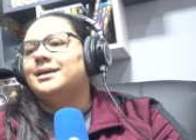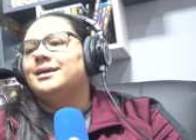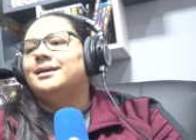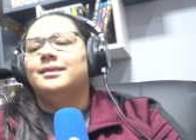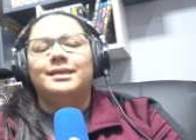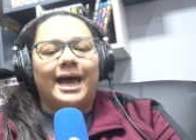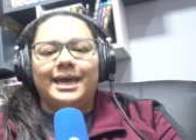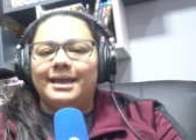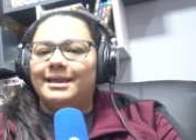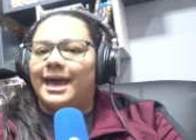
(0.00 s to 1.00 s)

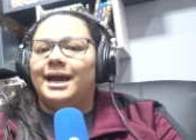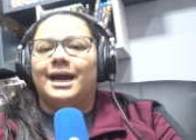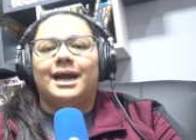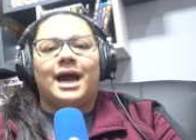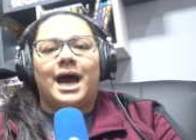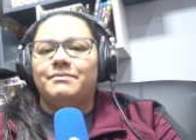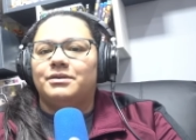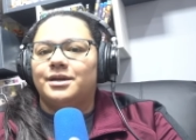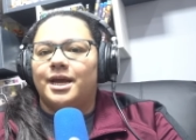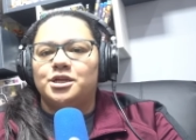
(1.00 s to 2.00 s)
lying there,
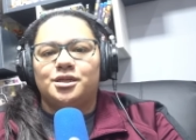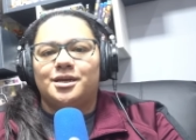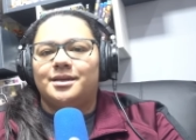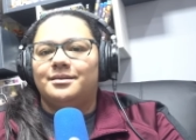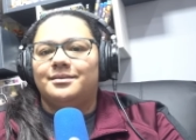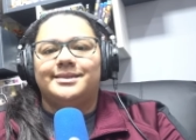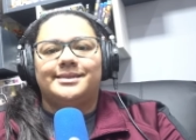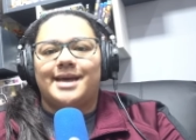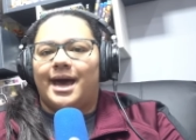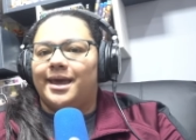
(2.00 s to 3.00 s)
hibernation
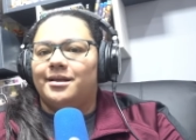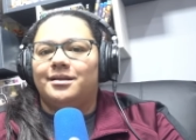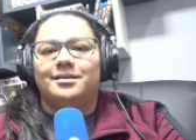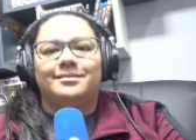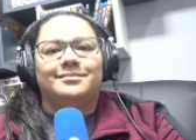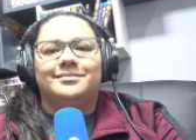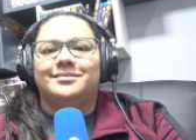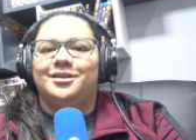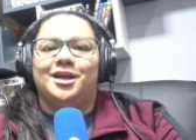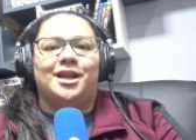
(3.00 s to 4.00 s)
style.
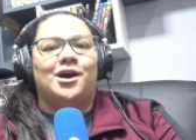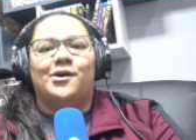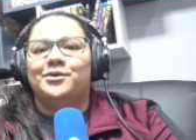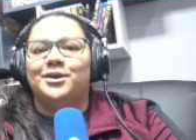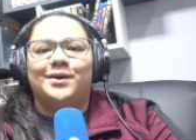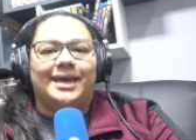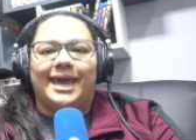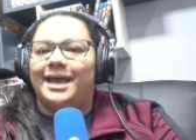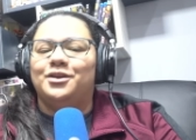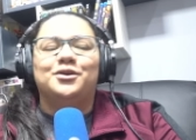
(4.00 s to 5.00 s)
You know, you
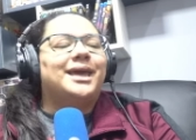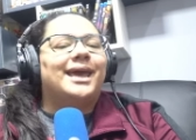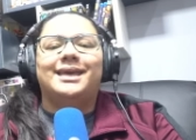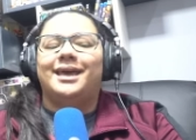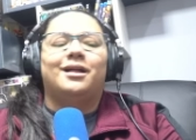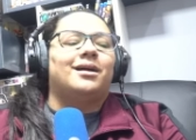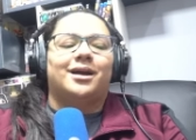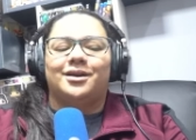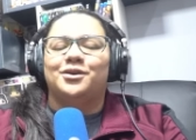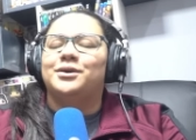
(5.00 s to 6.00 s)
can't, you can't kill
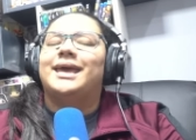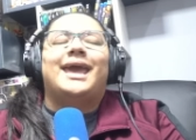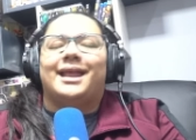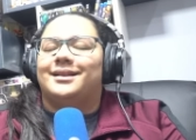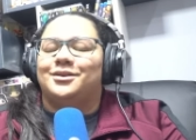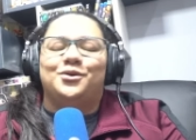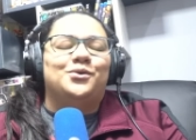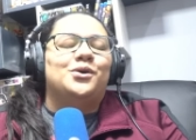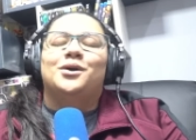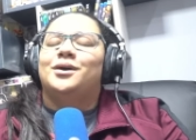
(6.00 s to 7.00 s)
her. You can't. You,
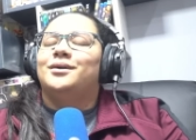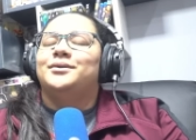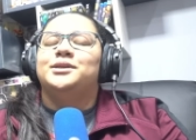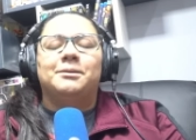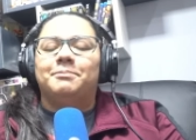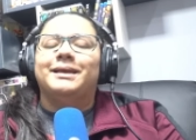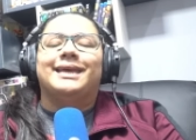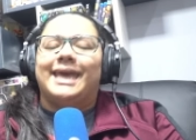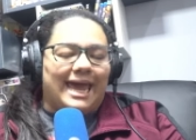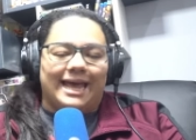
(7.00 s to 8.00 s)
you simply
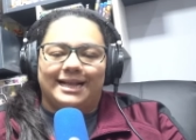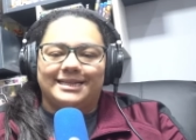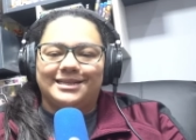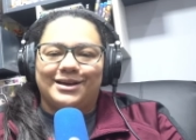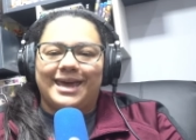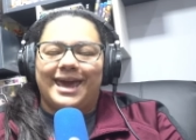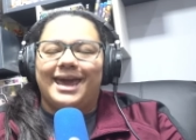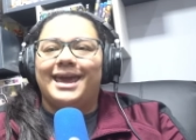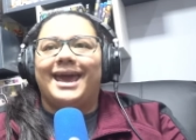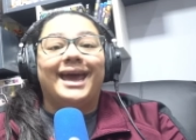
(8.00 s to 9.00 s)
can't.
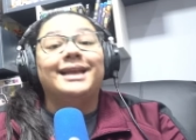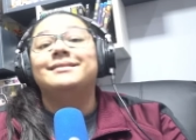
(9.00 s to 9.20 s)
Okay. And